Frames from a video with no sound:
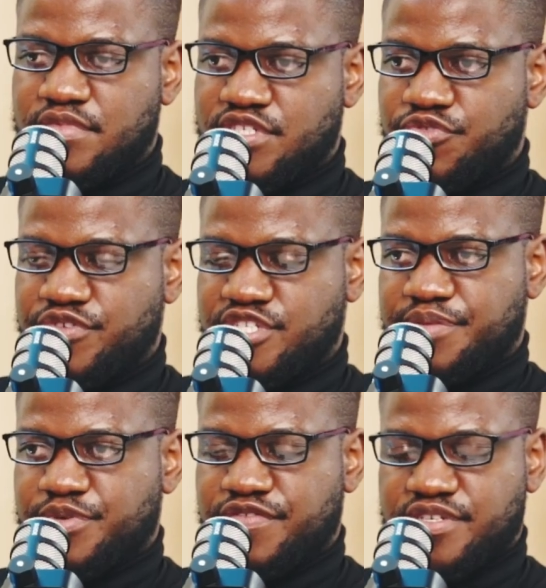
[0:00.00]
To reach the
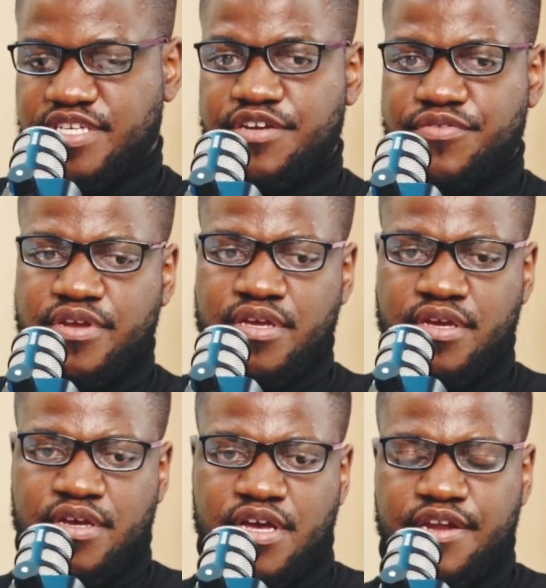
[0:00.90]
perfect. I agree.
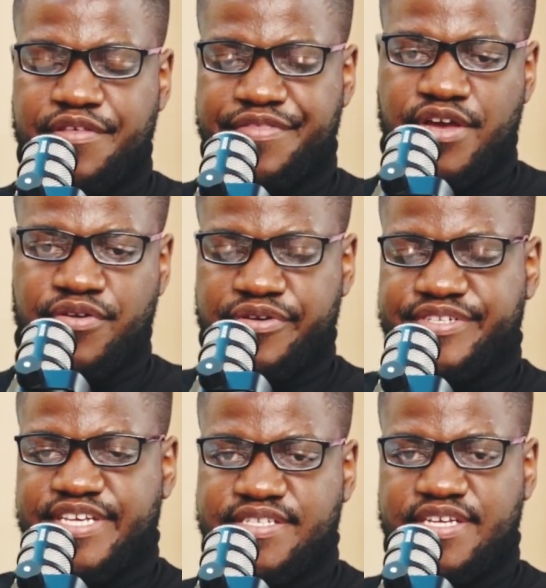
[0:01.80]
Another thing I wanted to
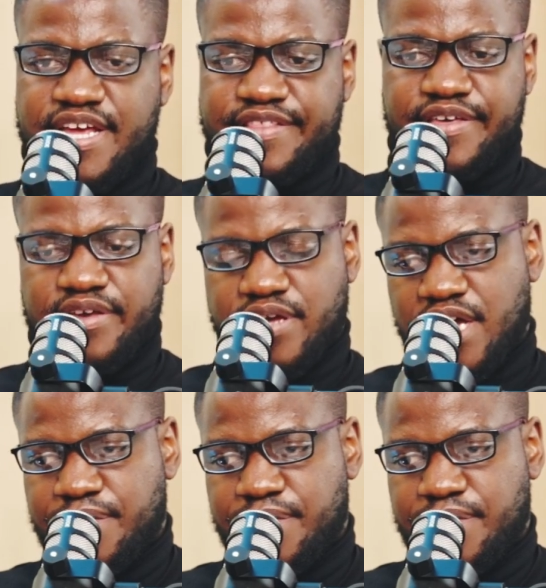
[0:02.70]
say is that I think